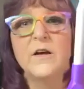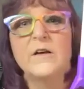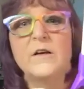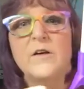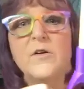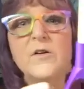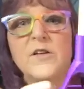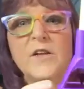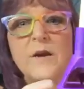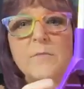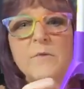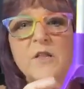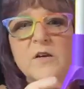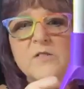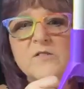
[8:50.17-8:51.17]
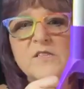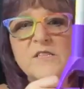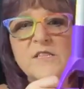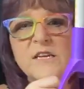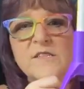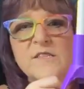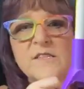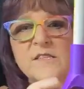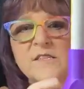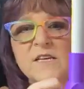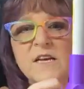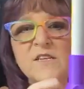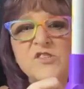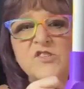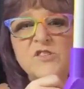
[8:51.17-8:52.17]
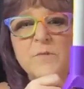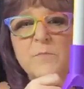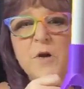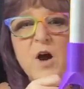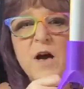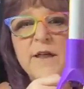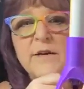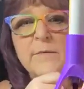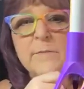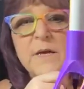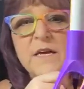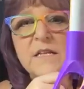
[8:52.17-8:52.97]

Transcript: I'll hold it up close. It doesn't touch the bottom.